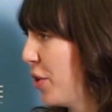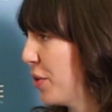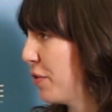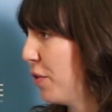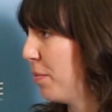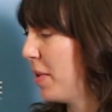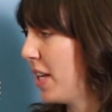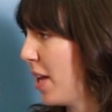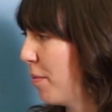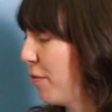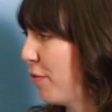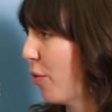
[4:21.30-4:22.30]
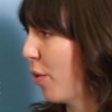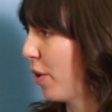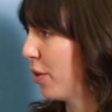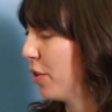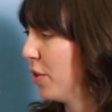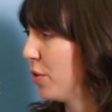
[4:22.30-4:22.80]
a useful medium
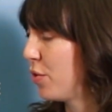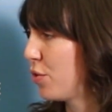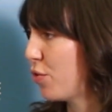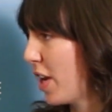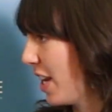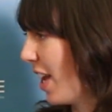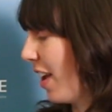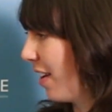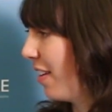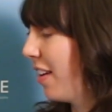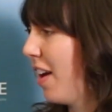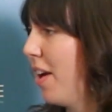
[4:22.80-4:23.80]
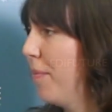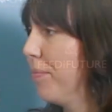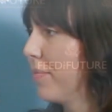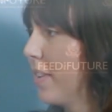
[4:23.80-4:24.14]
for training um,